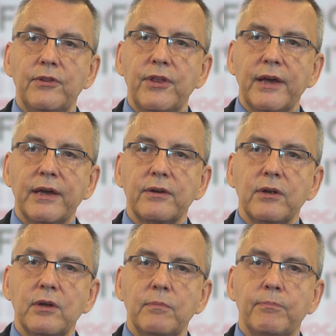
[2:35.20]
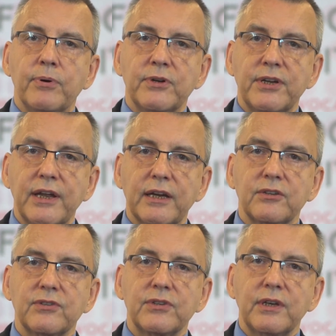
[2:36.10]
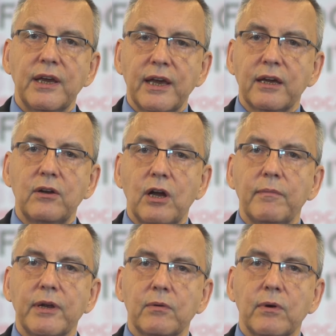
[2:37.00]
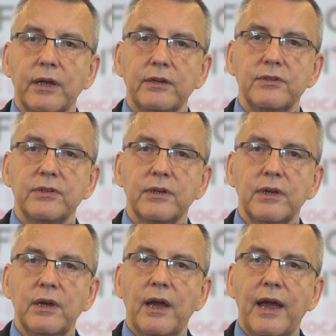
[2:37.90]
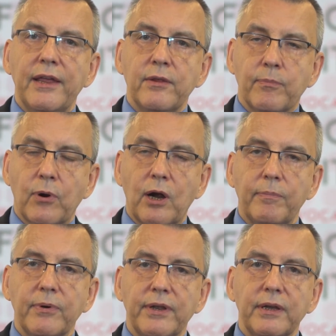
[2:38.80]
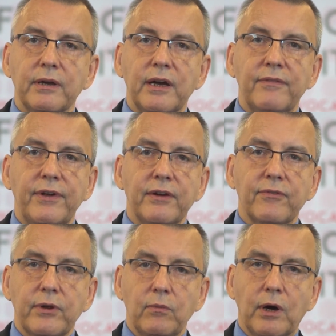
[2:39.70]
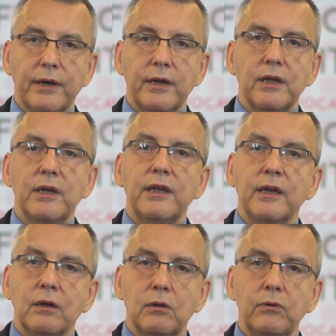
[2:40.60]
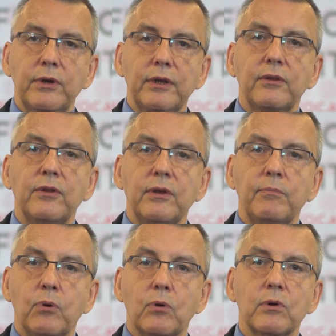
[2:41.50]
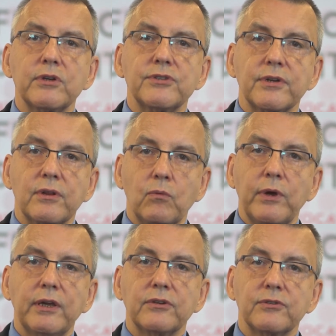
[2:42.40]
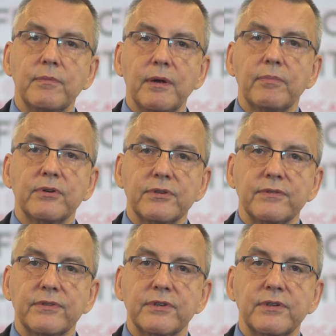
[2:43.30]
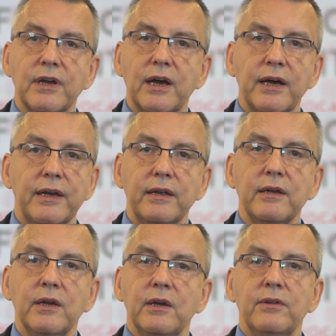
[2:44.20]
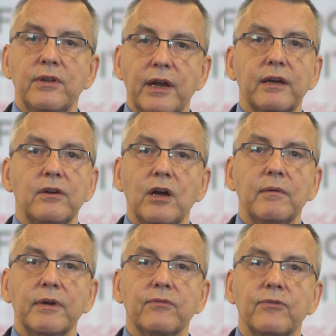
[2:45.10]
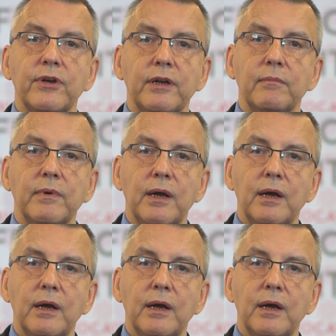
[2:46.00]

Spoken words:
that protects the economic rights and the property of everyone, including the poorest and the weakest members of society, then economic freedom